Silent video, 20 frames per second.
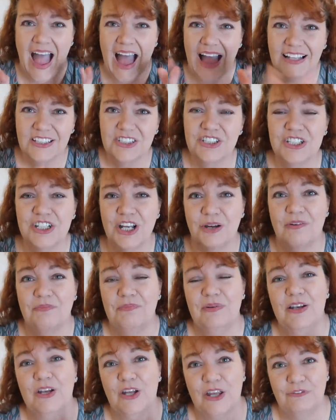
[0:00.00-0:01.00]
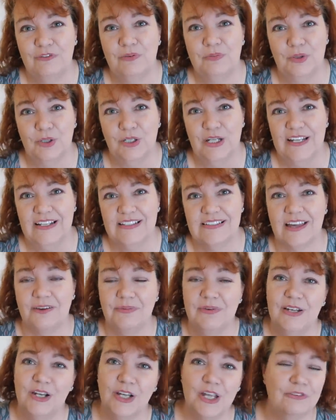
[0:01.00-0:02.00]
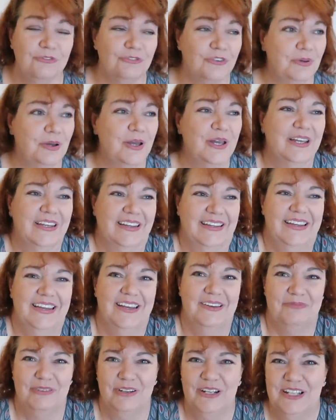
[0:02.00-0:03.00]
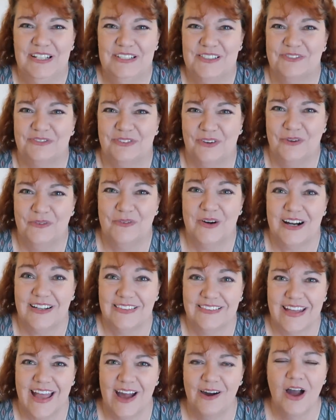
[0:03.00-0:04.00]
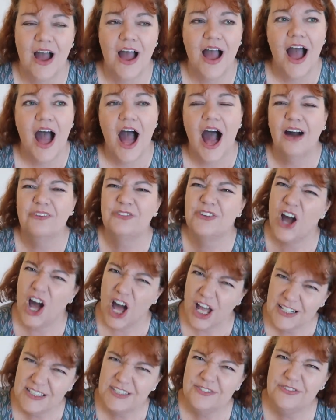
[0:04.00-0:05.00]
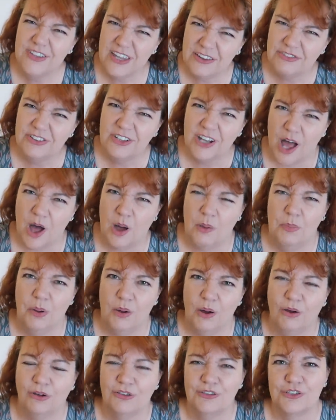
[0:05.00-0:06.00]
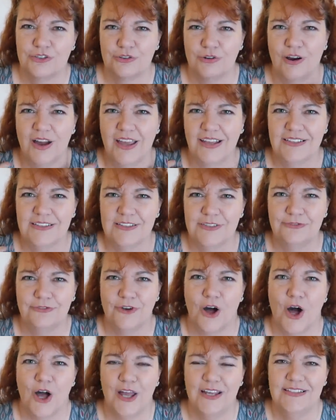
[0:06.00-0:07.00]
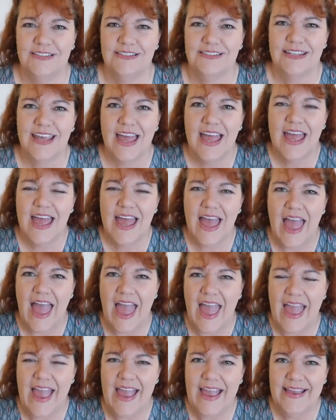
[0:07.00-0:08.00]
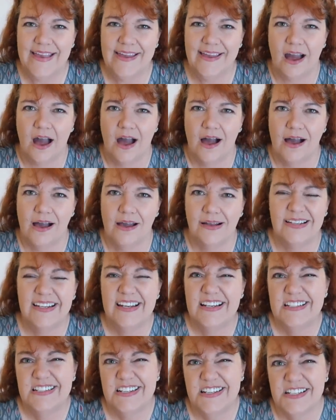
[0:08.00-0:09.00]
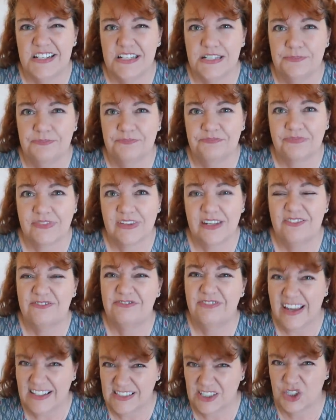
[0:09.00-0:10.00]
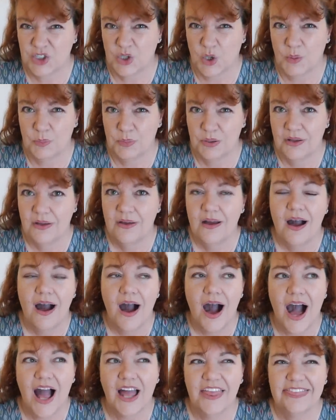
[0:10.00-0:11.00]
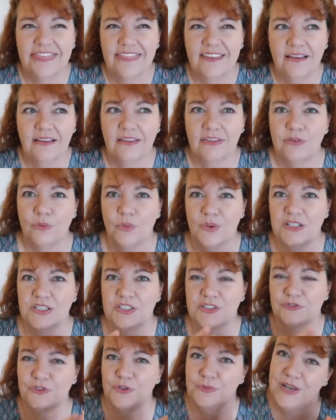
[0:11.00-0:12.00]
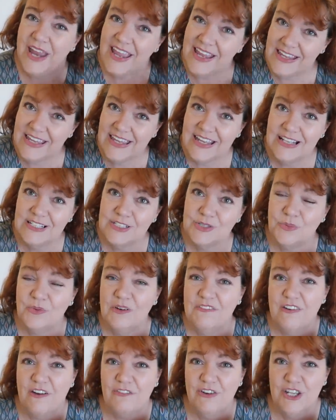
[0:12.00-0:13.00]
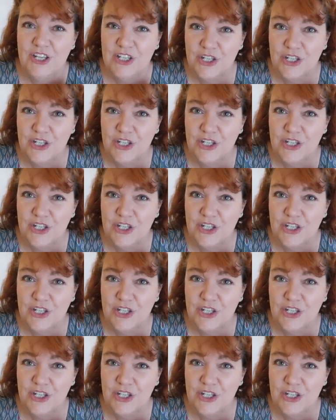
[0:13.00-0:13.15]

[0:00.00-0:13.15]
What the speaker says: as you know, I've been looking for pulleys. I've been looking for pulleys for a while now. I've kind of given up on trying to find a knitted vest top. I think the ones from Naked were very